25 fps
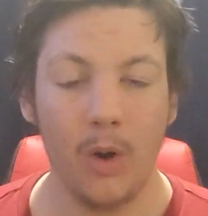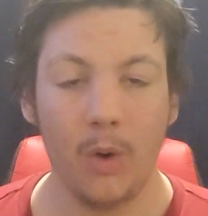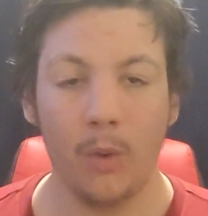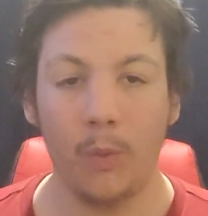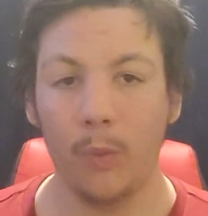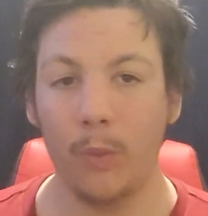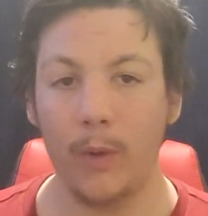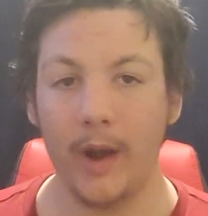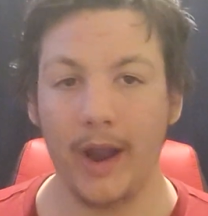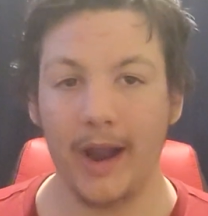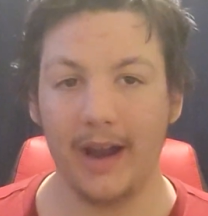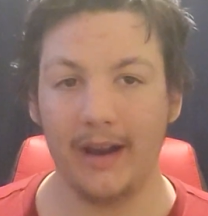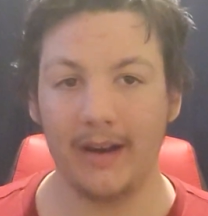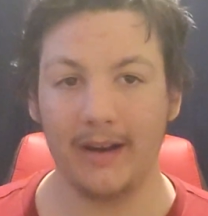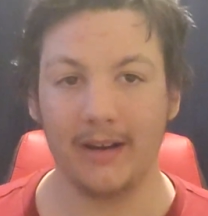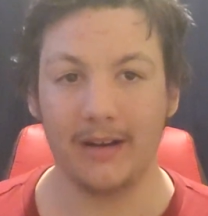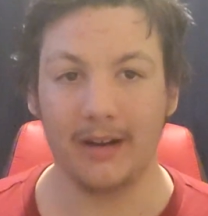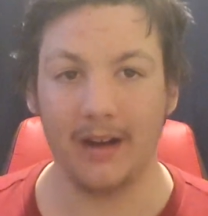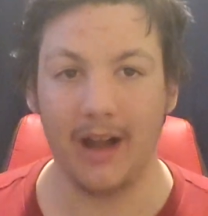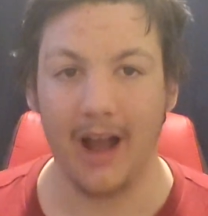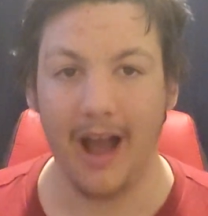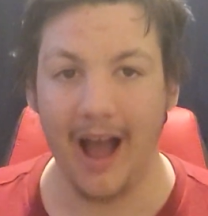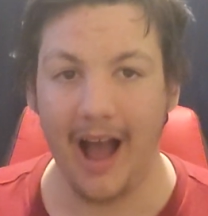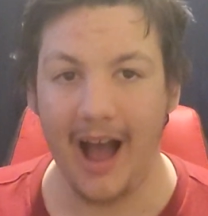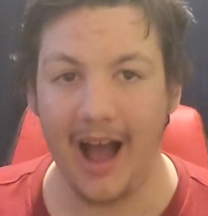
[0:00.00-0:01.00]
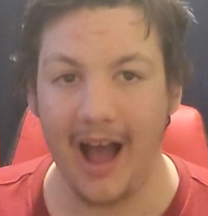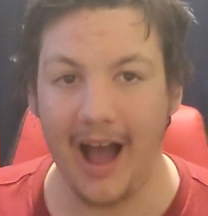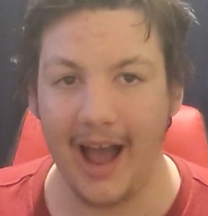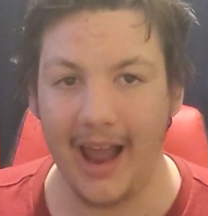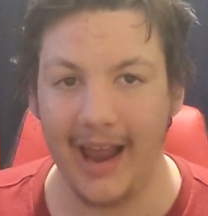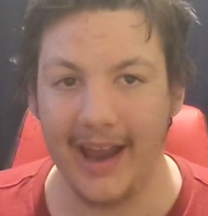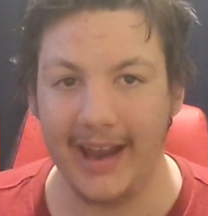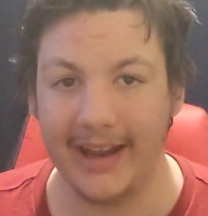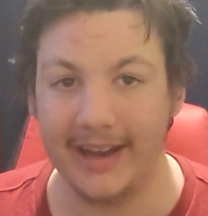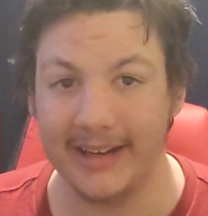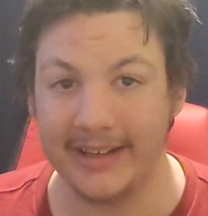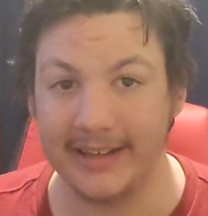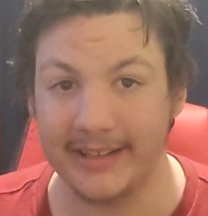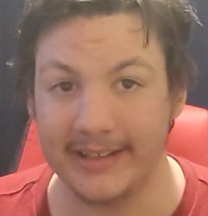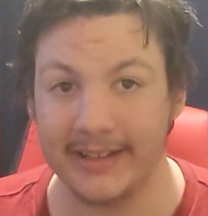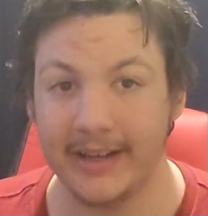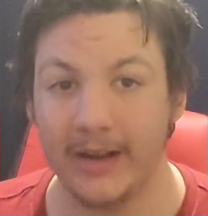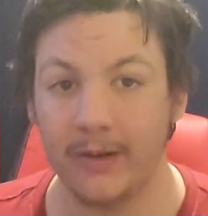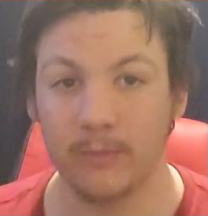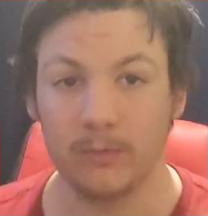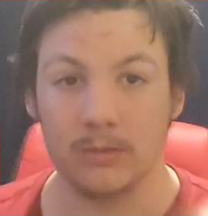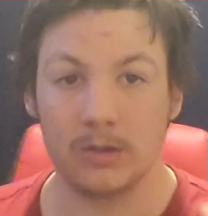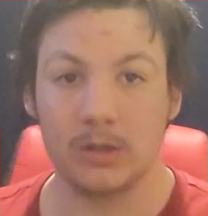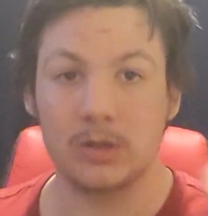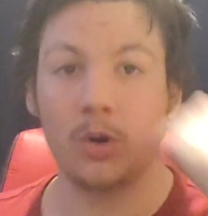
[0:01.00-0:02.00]
where I, you
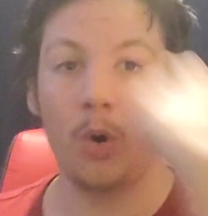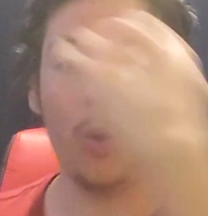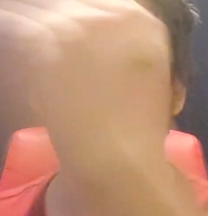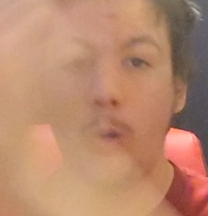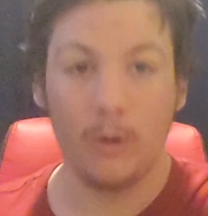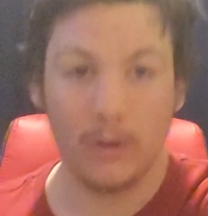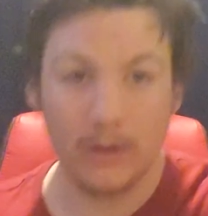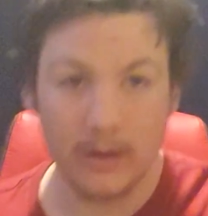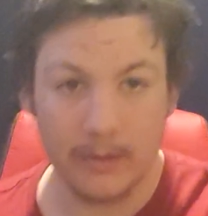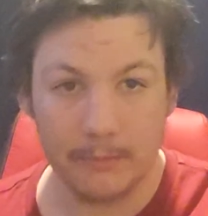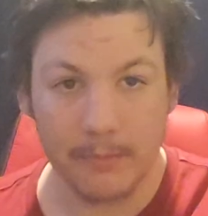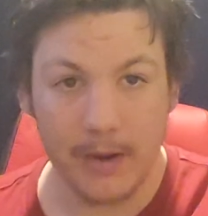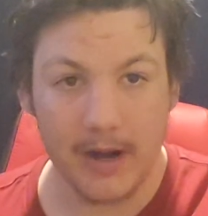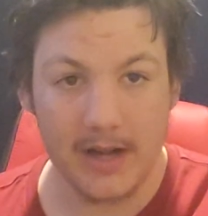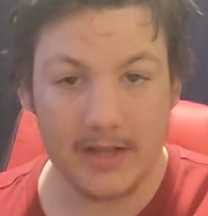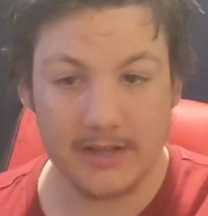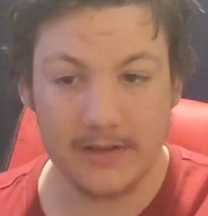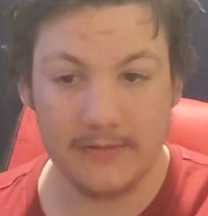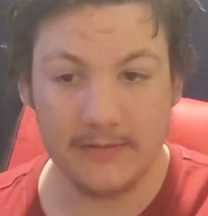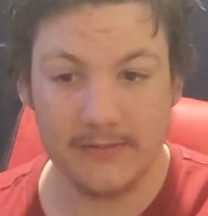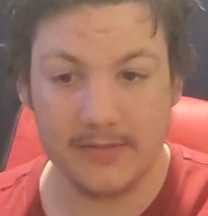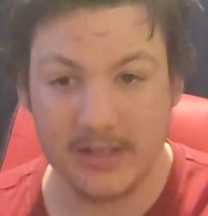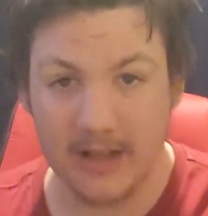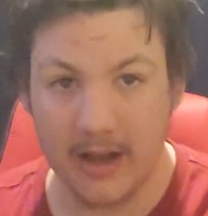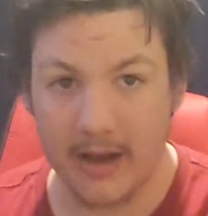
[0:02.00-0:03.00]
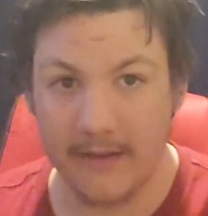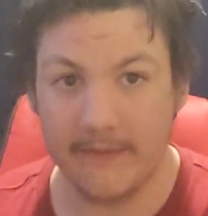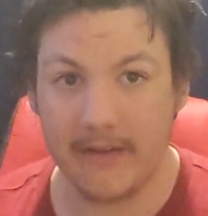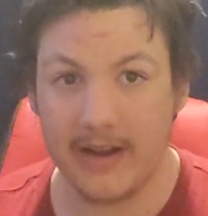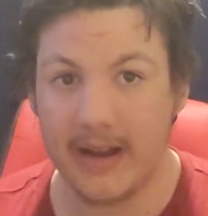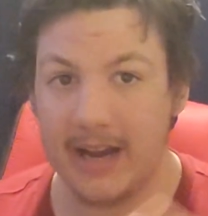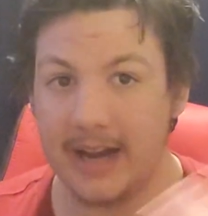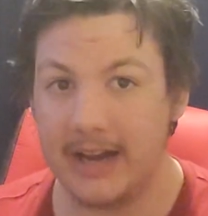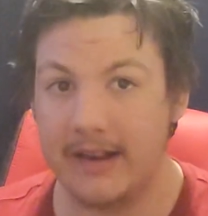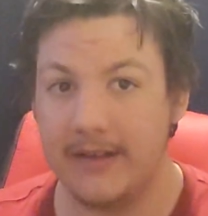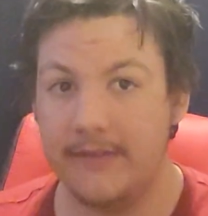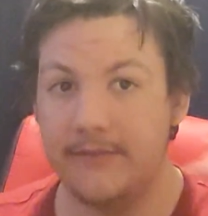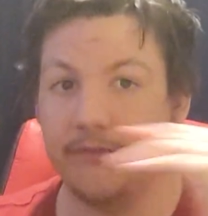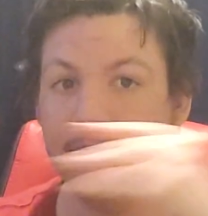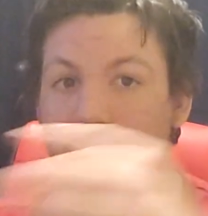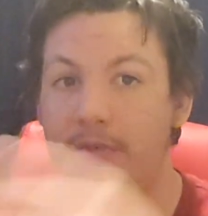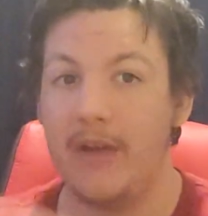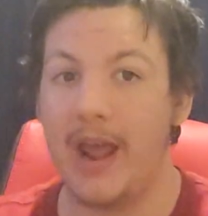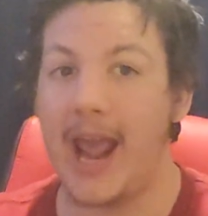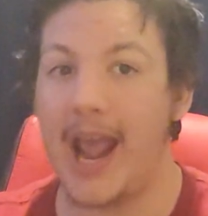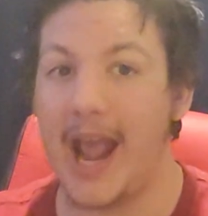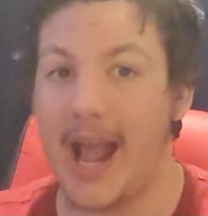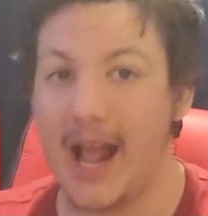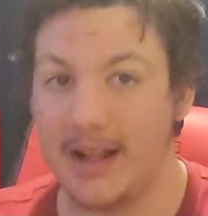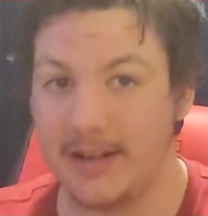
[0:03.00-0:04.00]
know, record a bunch of stuff in
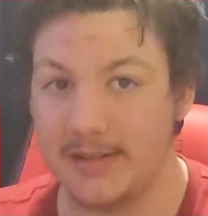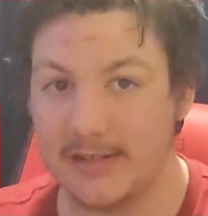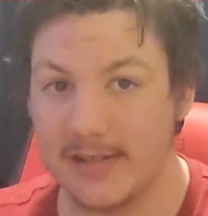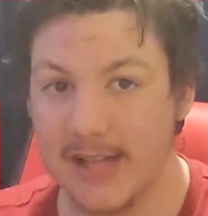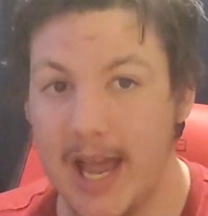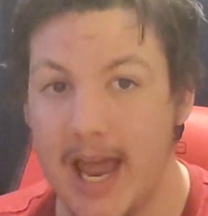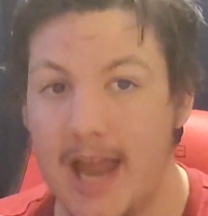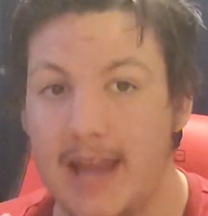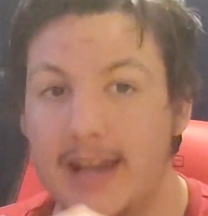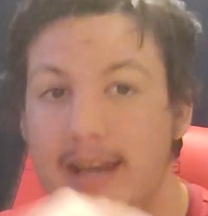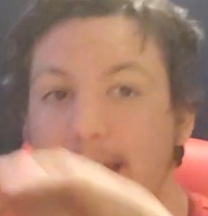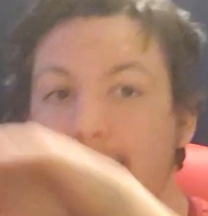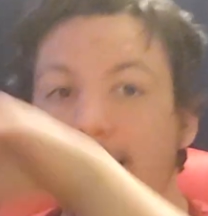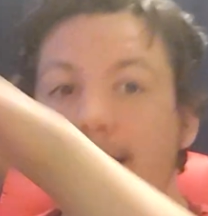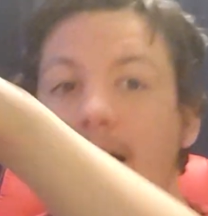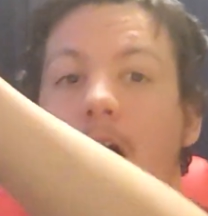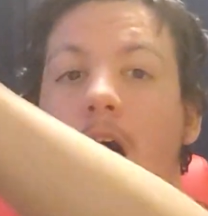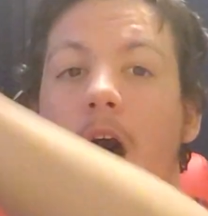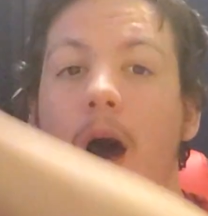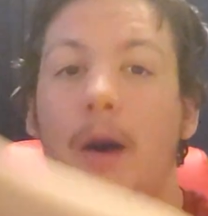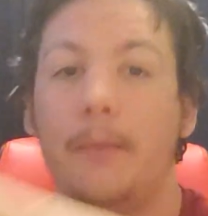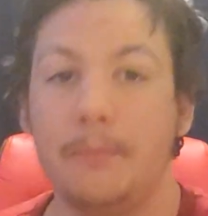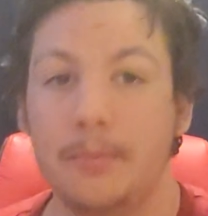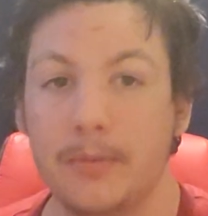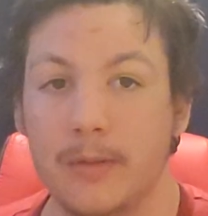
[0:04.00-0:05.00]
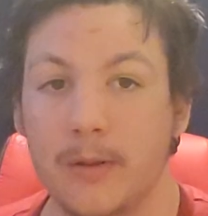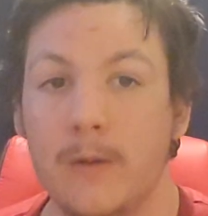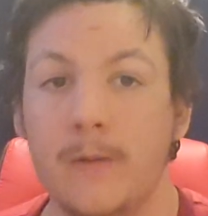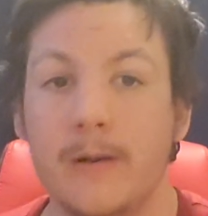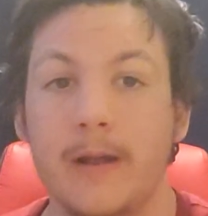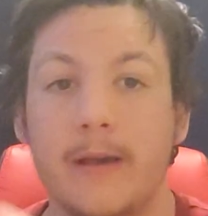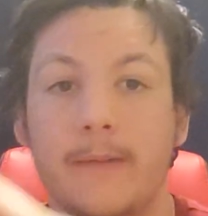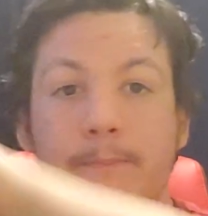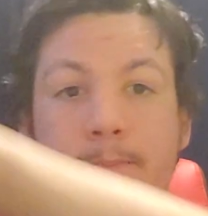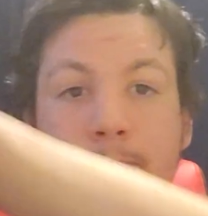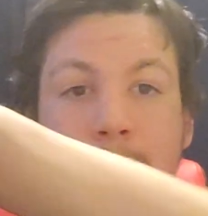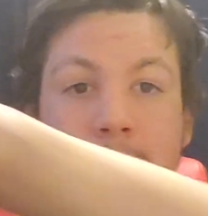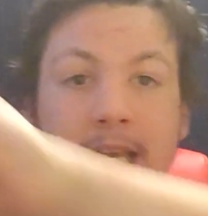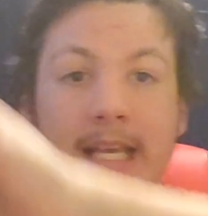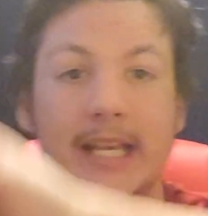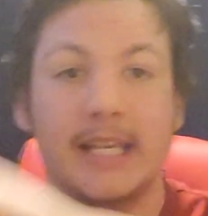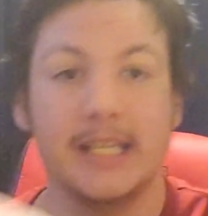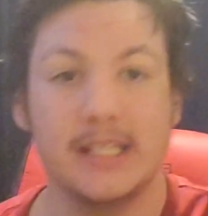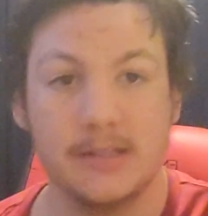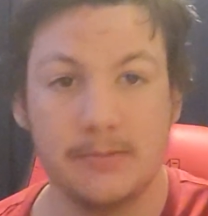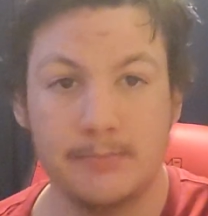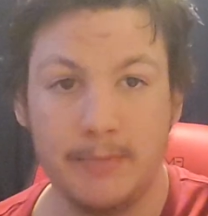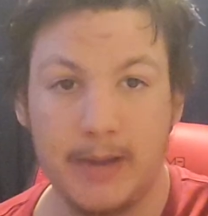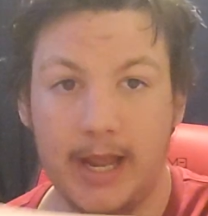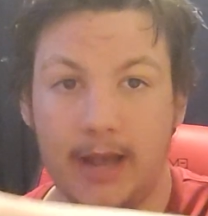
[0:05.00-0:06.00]
advance and then upload it
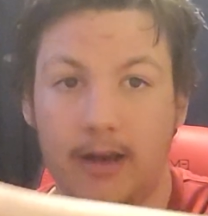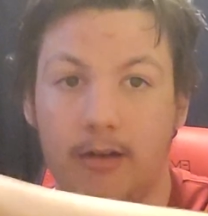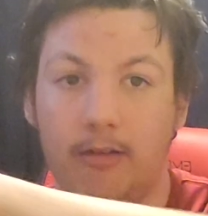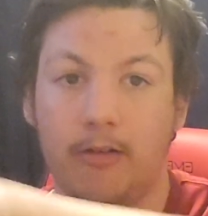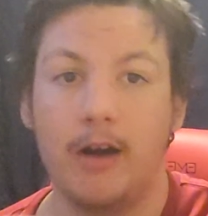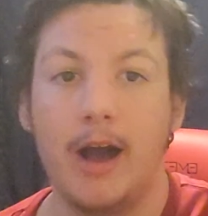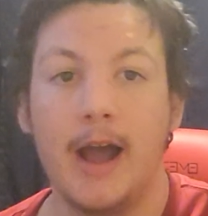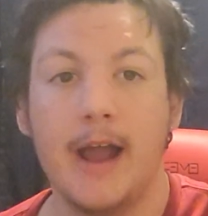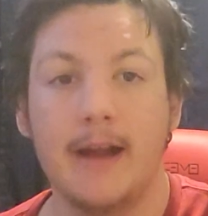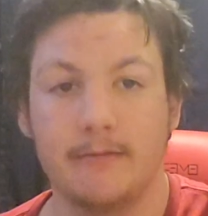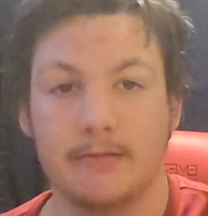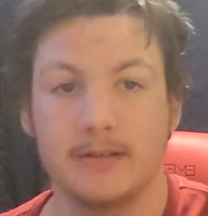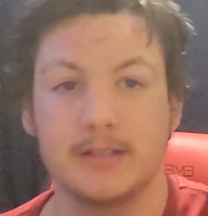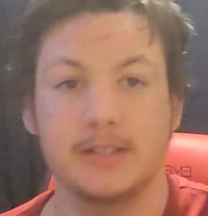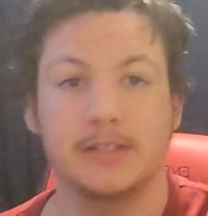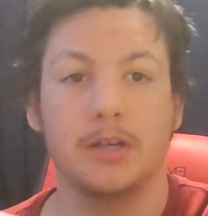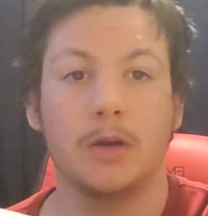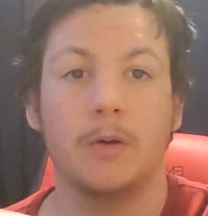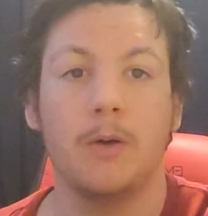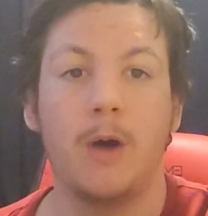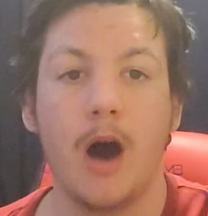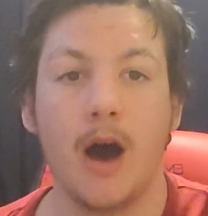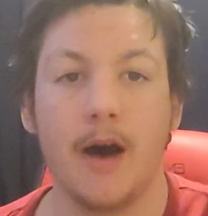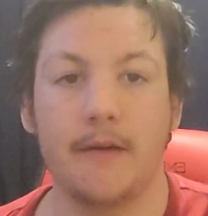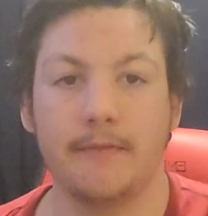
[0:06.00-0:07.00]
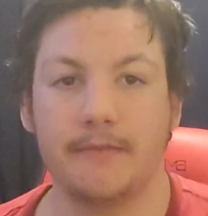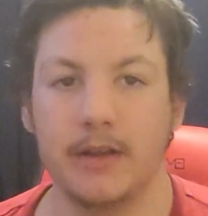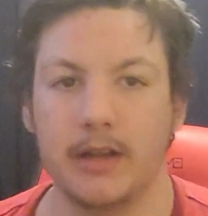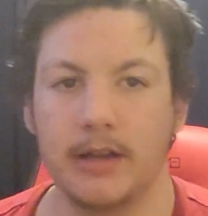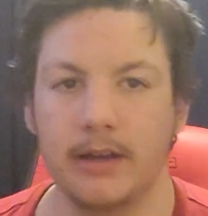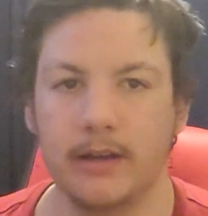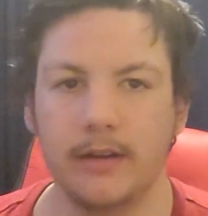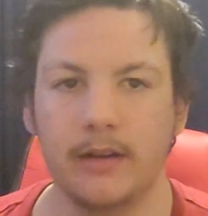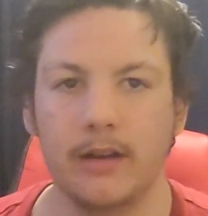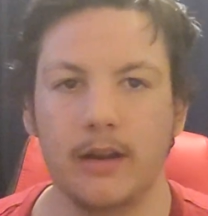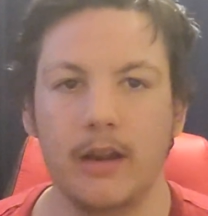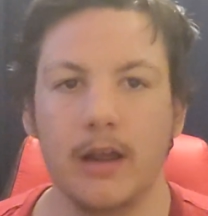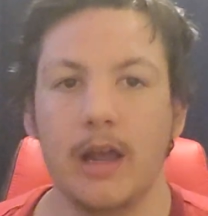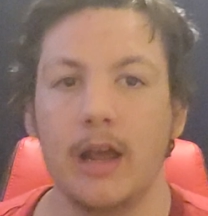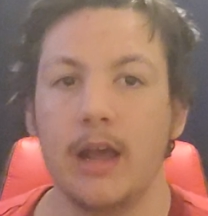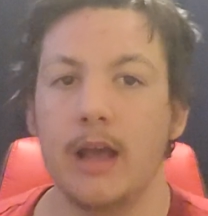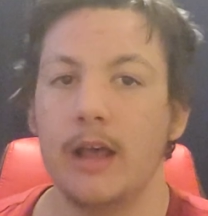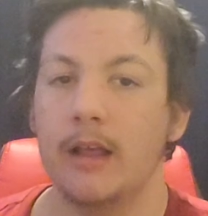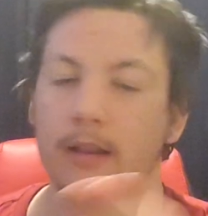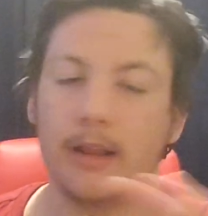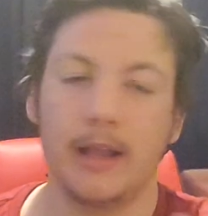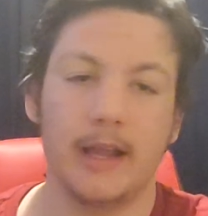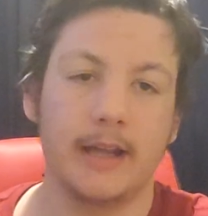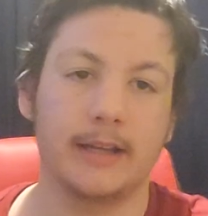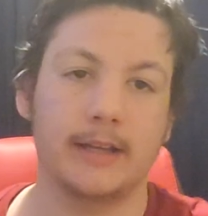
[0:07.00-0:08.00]
piecemeal every so often.
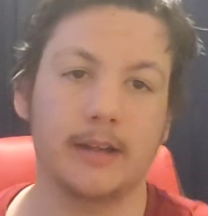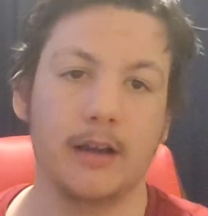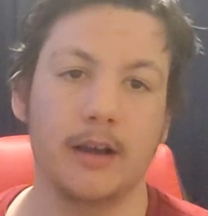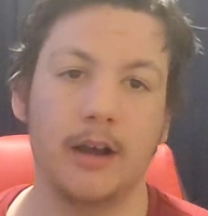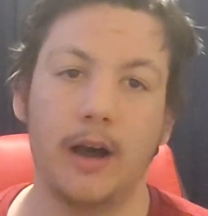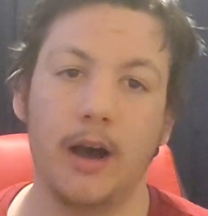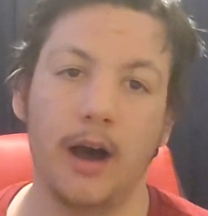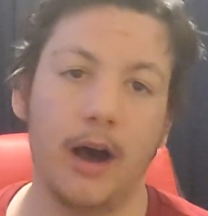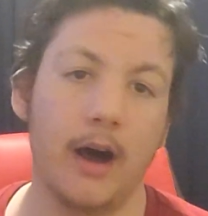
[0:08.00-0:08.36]
Like,